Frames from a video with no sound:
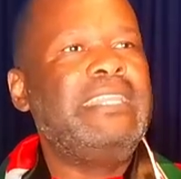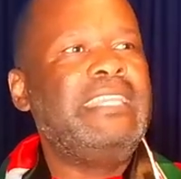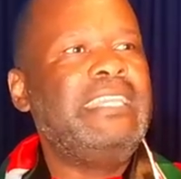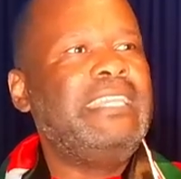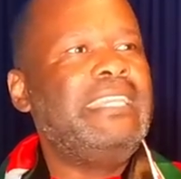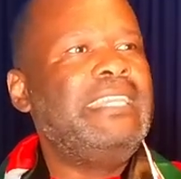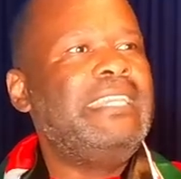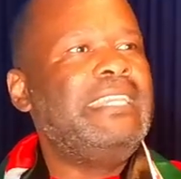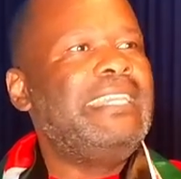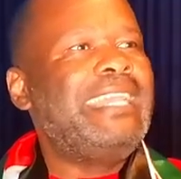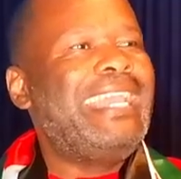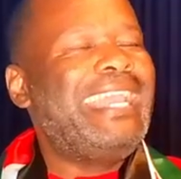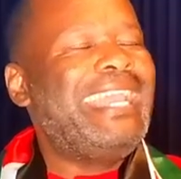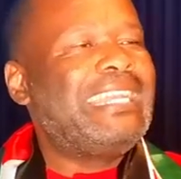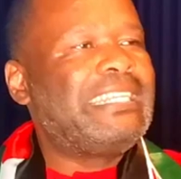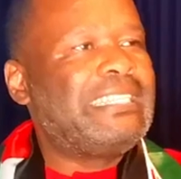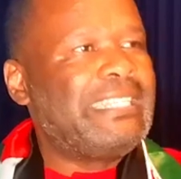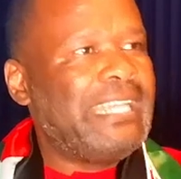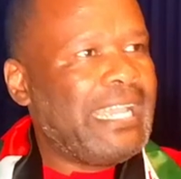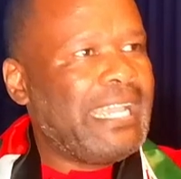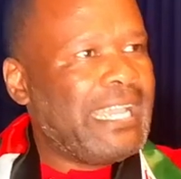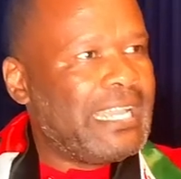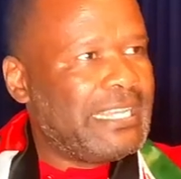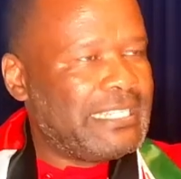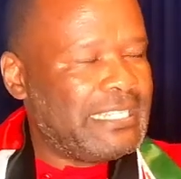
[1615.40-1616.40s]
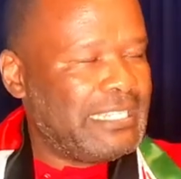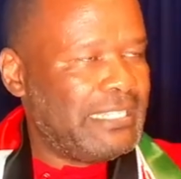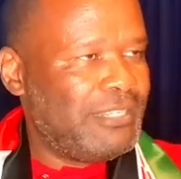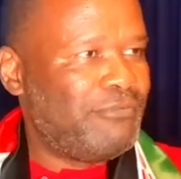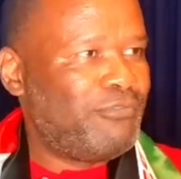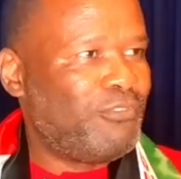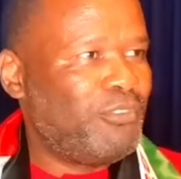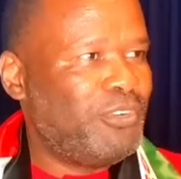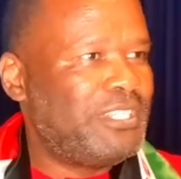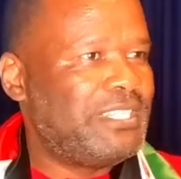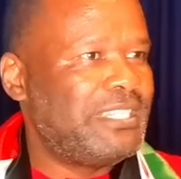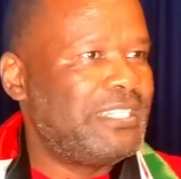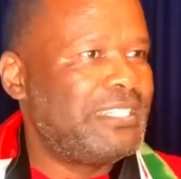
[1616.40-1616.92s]
the
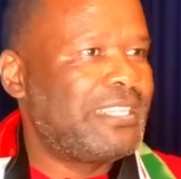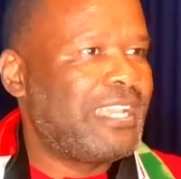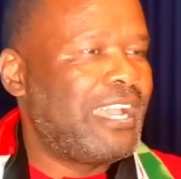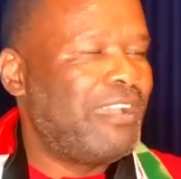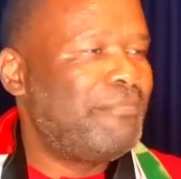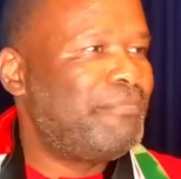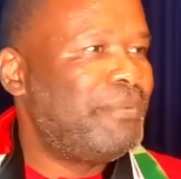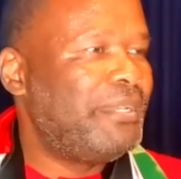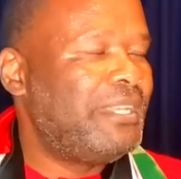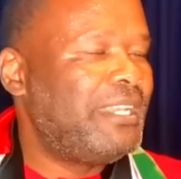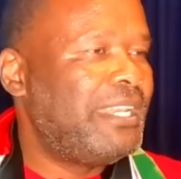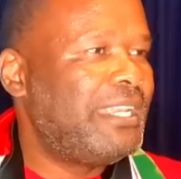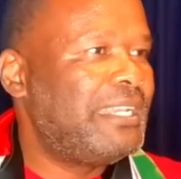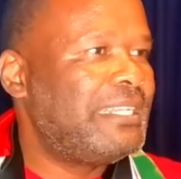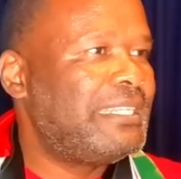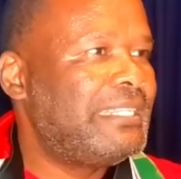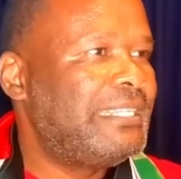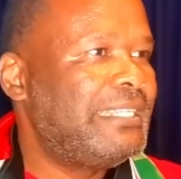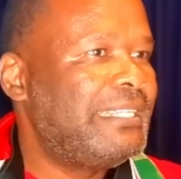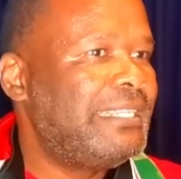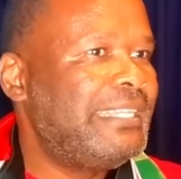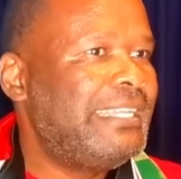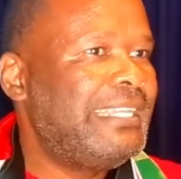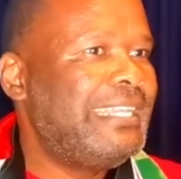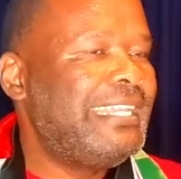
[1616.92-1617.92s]
executive, which is cabinet,